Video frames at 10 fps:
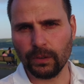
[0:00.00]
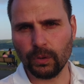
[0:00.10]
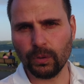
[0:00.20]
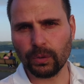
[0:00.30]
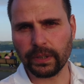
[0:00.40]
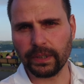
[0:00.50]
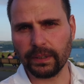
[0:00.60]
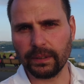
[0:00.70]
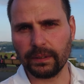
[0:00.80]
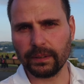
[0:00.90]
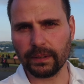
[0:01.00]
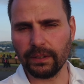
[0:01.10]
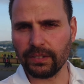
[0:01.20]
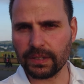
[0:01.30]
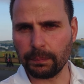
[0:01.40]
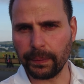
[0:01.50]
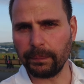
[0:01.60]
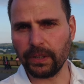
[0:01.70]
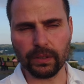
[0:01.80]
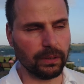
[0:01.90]
who can give us the
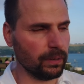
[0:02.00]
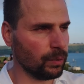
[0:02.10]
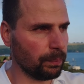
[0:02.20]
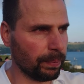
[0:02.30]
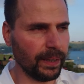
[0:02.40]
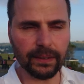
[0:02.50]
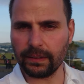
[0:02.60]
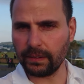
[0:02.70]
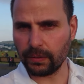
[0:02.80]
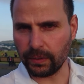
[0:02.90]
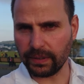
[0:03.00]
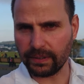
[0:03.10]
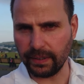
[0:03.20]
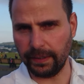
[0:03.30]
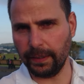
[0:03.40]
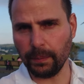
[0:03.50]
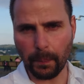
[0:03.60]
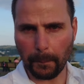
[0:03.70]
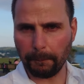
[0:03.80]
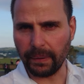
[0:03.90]
permission to plant trees there.
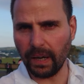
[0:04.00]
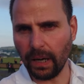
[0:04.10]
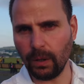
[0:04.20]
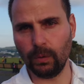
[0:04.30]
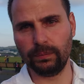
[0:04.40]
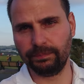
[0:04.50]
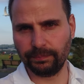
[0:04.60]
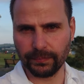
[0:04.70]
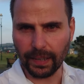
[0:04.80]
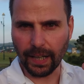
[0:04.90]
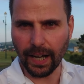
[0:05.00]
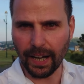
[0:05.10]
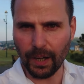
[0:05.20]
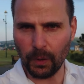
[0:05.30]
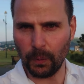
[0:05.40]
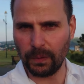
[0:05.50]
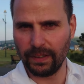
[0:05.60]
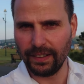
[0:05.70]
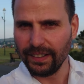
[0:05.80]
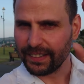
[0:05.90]
But how? How?
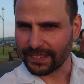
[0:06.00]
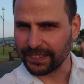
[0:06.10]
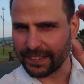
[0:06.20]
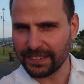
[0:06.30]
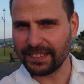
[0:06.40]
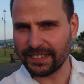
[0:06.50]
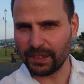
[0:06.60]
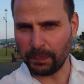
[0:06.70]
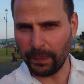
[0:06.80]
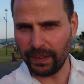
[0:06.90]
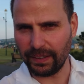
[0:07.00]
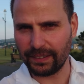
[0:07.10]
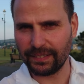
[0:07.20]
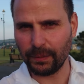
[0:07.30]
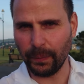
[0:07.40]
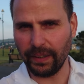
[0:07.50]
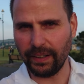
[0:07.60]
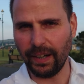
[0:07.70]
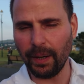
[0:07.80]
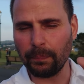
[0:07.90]
See, this is the part
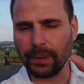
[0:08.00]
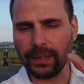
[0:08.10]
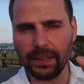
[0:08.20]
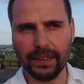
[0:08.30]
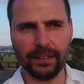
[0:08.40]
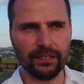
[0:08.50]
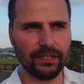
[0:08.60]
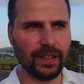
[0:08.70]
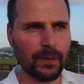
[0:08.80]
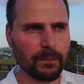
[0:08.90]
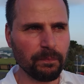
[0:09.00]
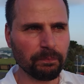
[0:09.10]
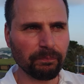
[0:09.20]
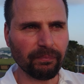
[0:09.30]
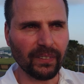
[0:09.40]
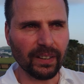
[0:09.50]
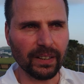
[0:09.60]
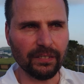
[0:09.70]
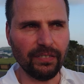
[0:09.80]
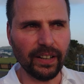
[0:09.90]
where I believe
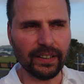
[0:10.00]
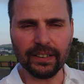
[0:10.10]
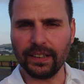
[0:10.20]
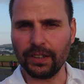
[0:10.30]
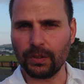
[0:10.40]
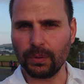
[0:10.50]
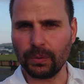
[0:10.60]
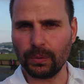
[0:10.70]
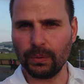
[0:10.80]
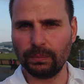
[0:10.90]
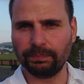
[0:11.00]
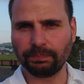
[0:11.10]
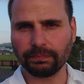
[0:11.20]
if I can get you to